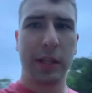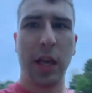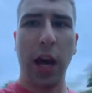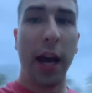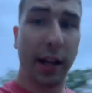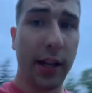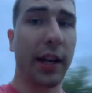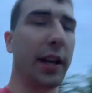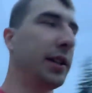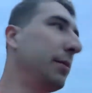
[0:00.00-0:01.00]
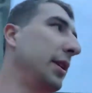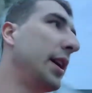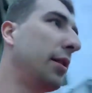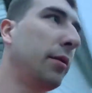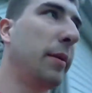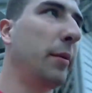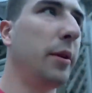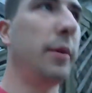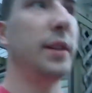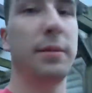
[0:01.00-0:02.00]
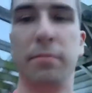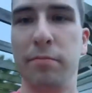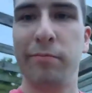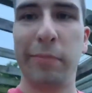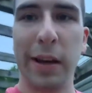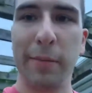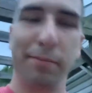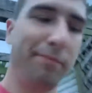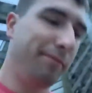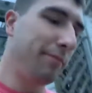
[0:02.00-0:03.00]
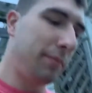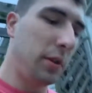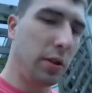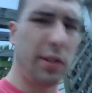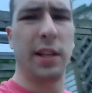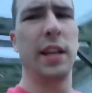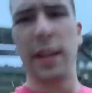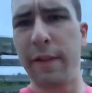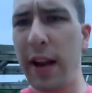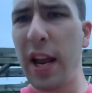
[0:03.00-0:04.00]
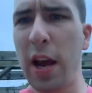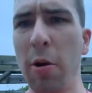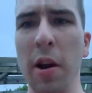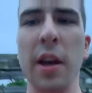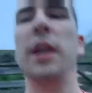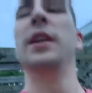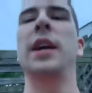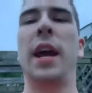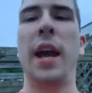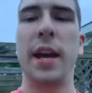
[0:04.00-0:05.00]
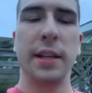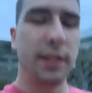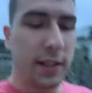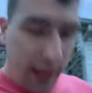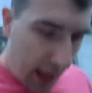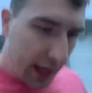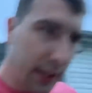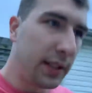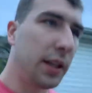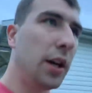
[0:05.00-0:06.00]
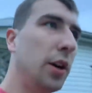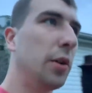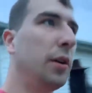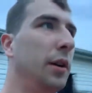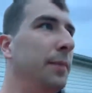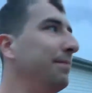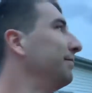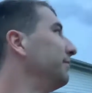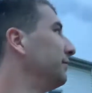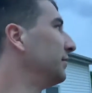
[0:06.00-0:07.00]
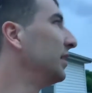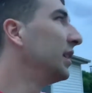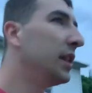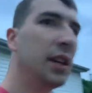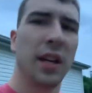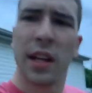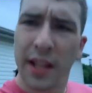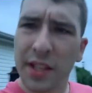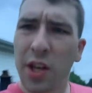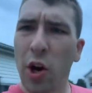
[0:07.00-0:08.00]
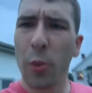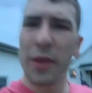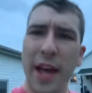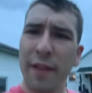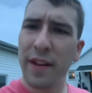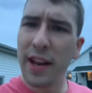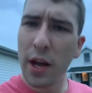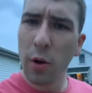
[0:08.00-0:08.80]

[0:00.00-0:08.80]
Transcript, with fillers: I did get something. I don't remember what it was, but you'll see it in the video. And yeah, so let's get on with that video.